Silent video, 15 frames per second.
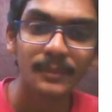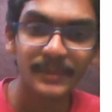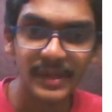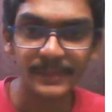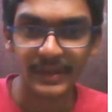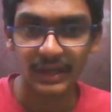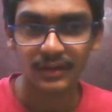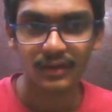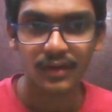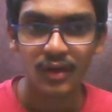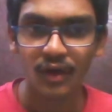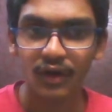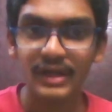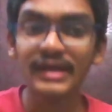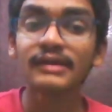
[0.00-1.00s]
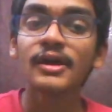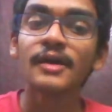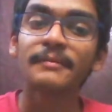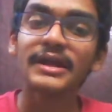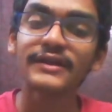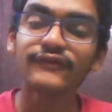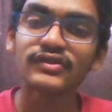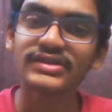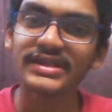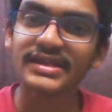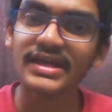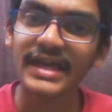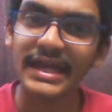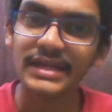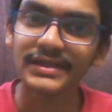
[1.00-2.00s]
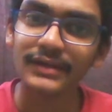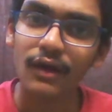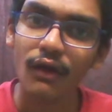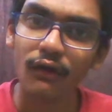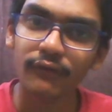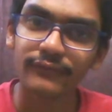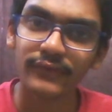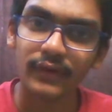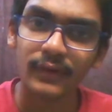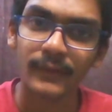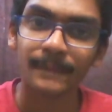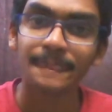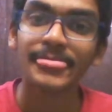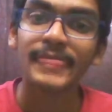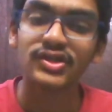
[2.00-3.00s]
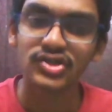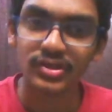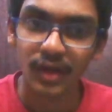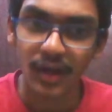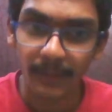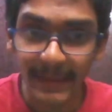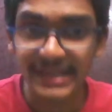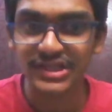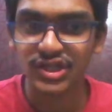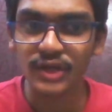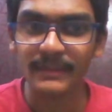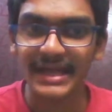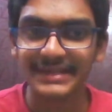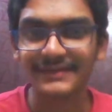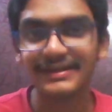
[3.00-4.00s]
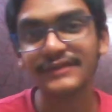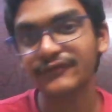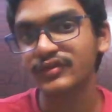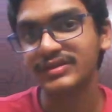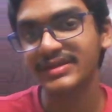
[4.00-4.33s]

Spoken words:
people. Okay, but if you see in the case of Belgium as well, if you